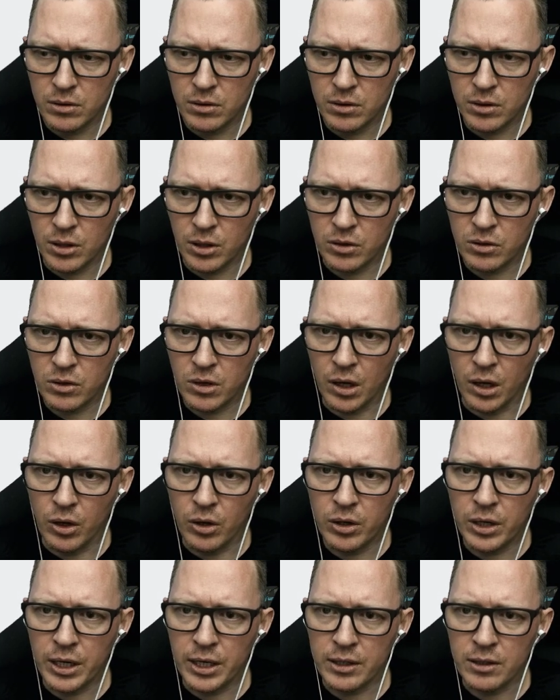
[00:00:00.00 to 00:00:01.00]
just
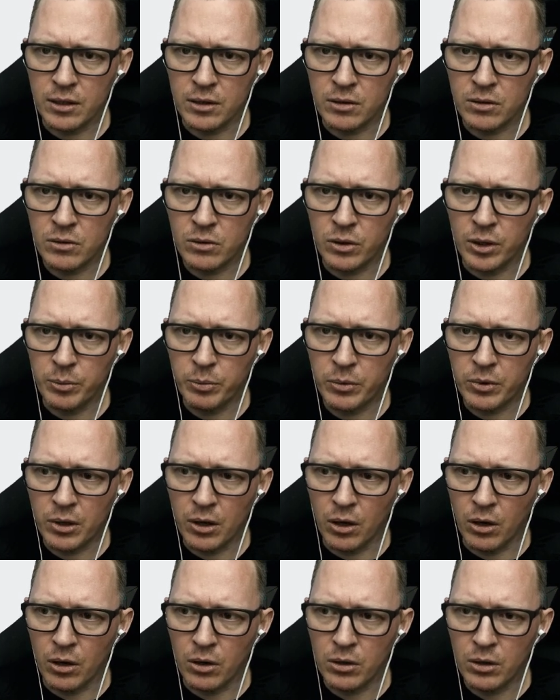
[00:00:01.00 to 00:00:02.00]
look at the script
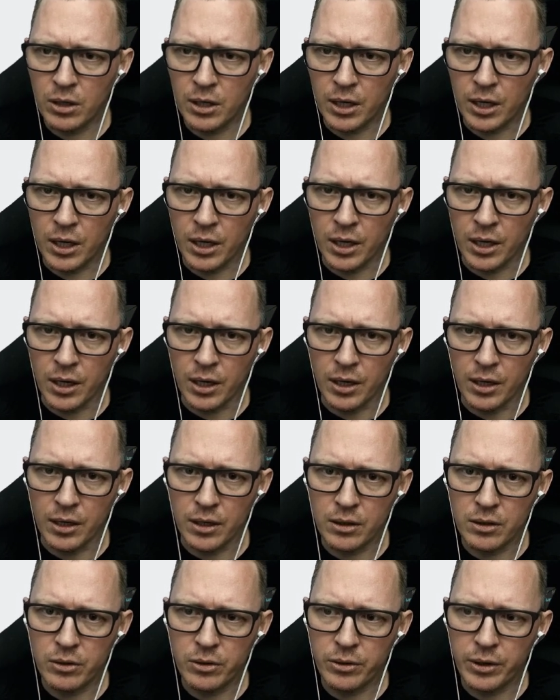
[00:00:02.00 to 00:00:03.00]
log
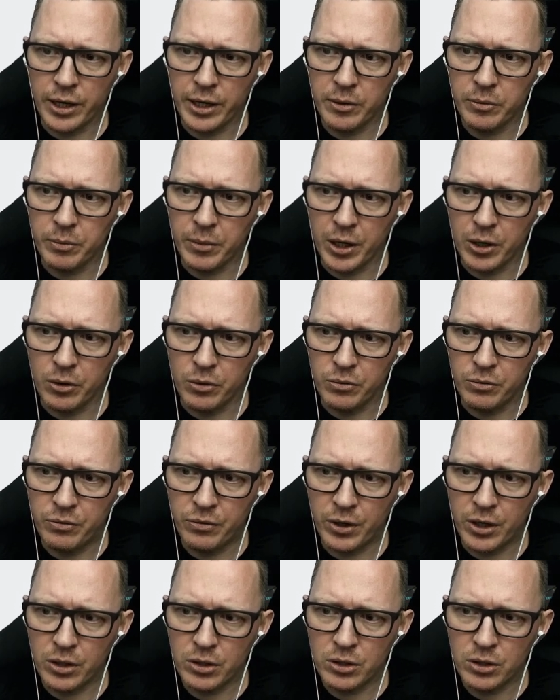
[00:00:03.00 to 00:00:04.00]
and create my own
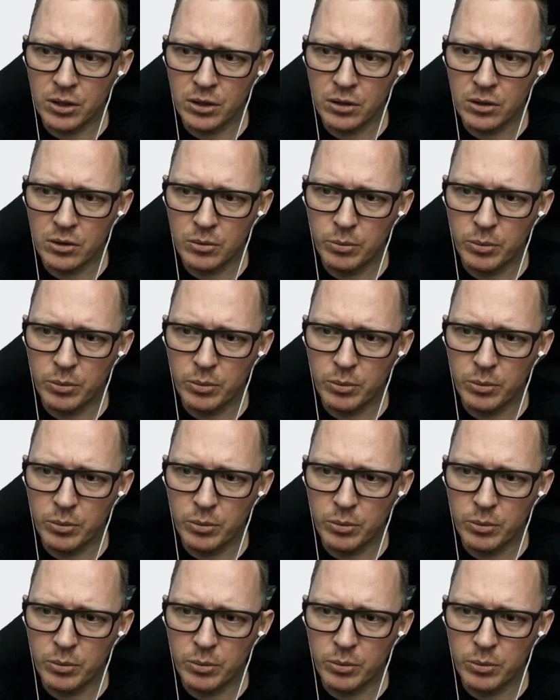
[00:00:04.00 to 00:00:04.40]
functions,